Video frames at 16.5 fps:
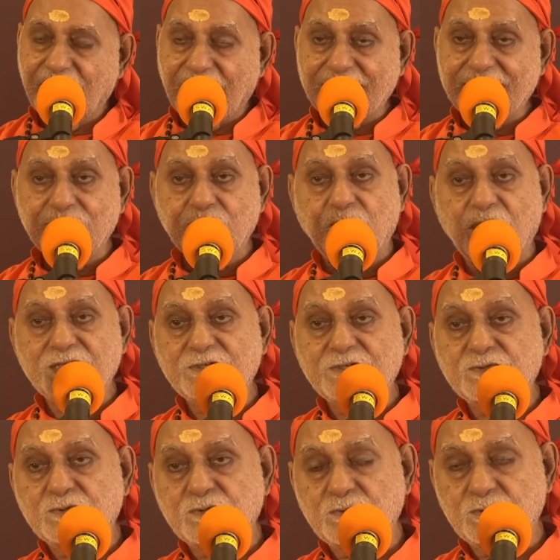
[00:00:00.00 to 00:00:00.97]
I
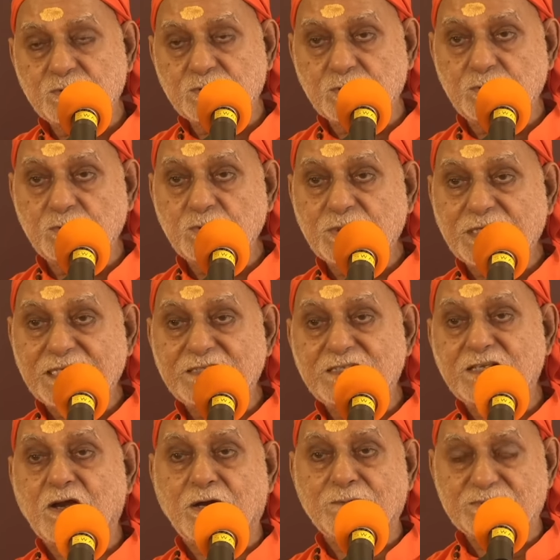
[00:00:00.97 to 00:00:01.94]
want you to look
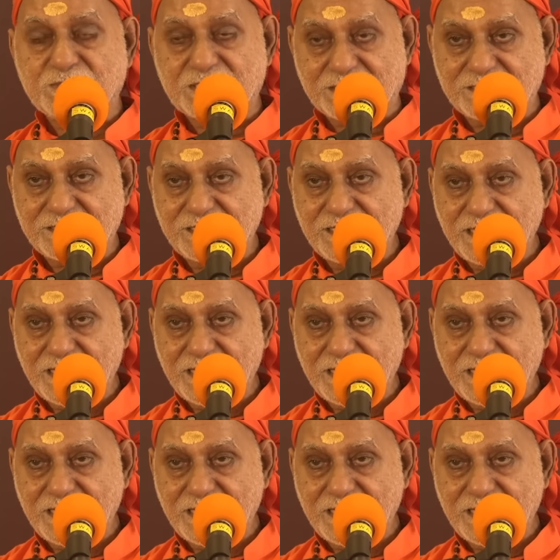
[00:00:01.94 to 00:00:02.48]
at the object